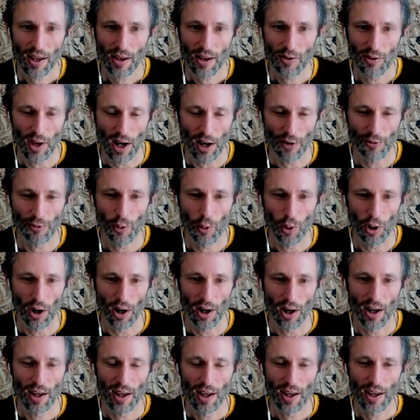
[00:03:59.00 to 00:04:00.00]

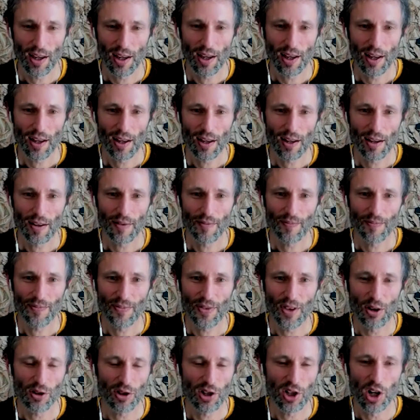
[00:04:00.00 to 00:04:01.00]
Therefore,
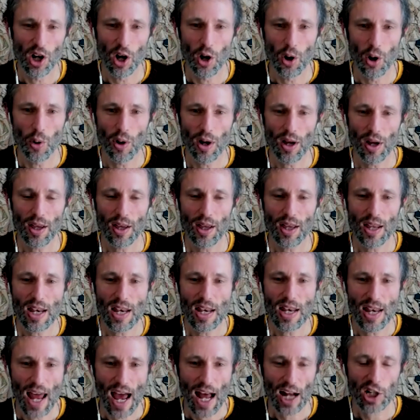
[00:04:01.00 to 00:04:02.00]
there's no
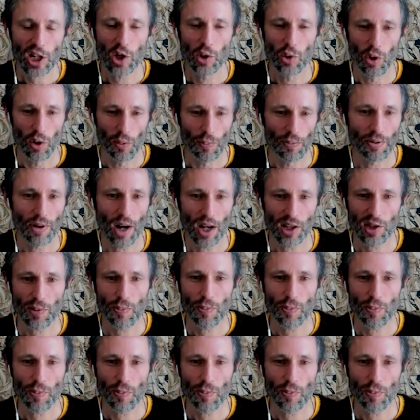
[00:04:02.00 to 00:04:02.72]
natural price